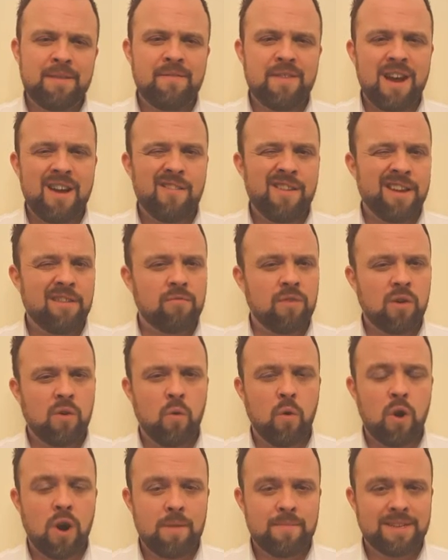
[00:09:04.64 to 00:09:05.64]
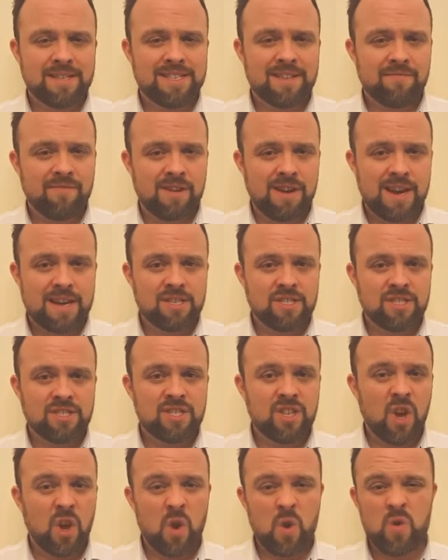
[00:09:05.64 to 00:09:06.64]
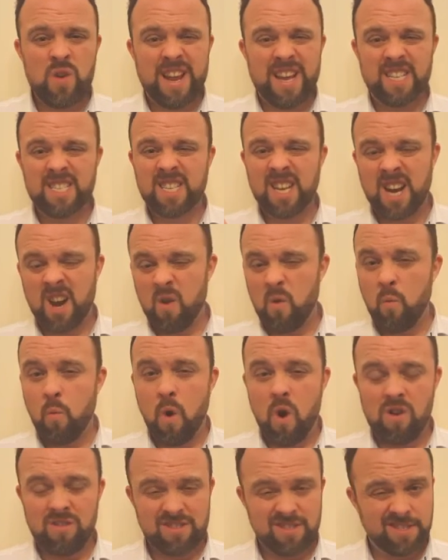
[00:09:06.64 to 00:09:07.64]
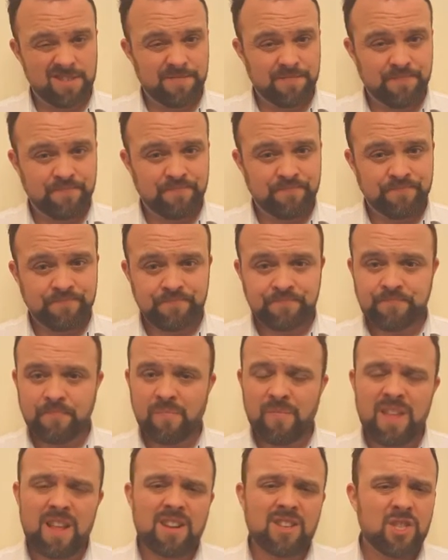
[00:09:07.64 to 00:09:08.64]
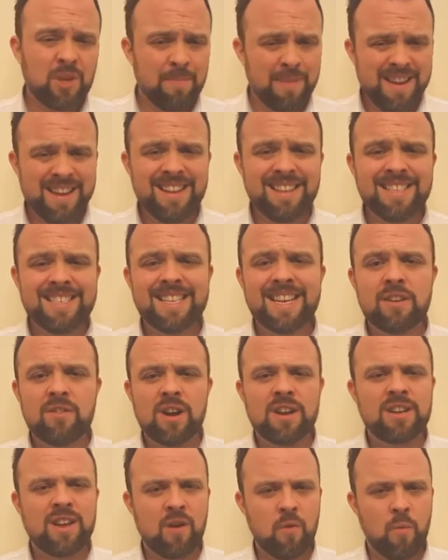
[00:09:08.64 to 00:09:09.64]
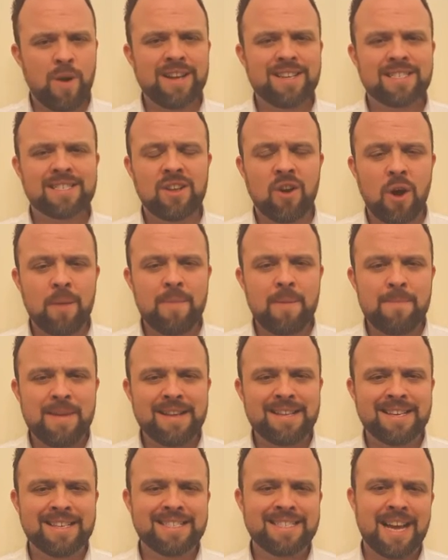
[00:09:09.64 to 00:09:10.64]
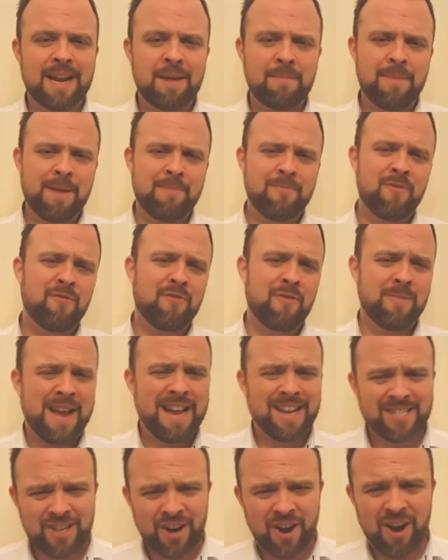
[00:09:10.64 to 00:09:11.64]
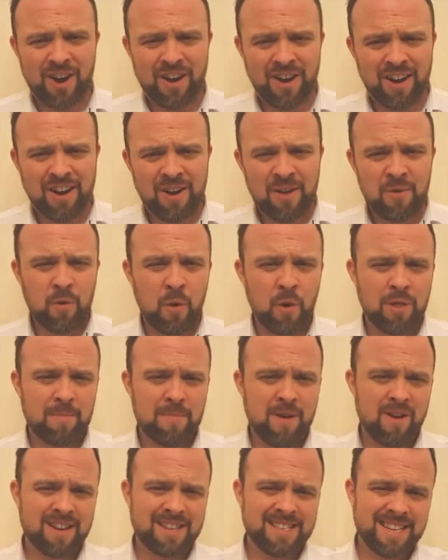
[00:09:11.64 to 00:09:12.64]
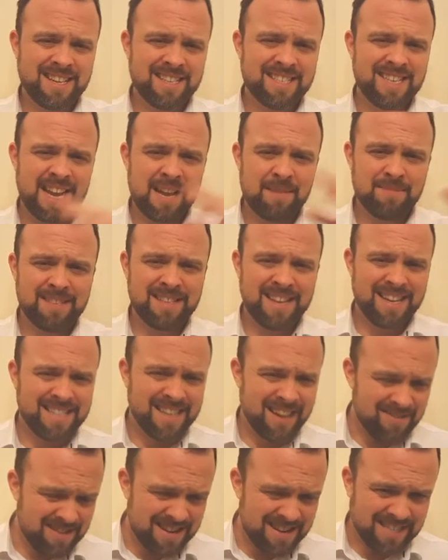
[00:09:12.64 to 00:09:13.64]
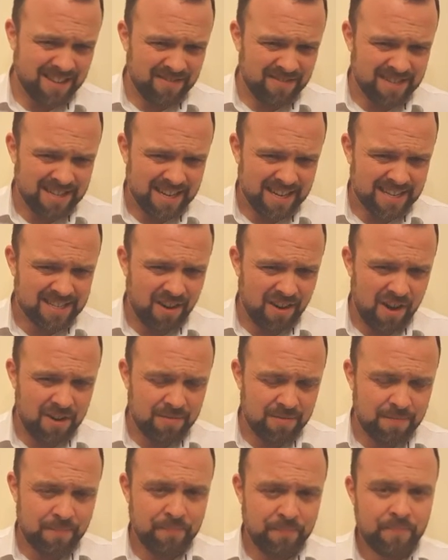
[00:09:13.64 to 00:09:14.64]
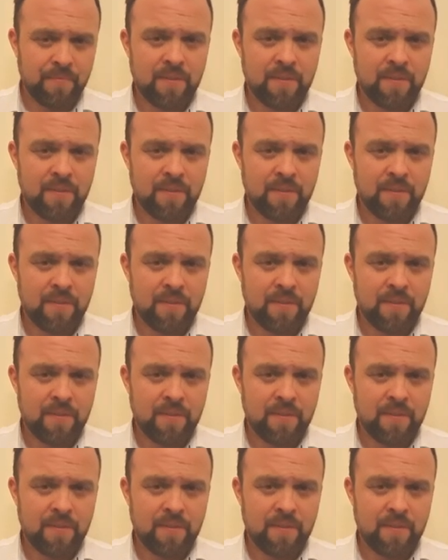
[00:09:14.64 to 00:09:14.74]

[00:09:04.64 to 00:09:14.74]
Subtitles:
be varying requirements in relation to who needs to know what. So be considerate and don't waste time in meetings telling people from HR what the marketing team's detailed activities are.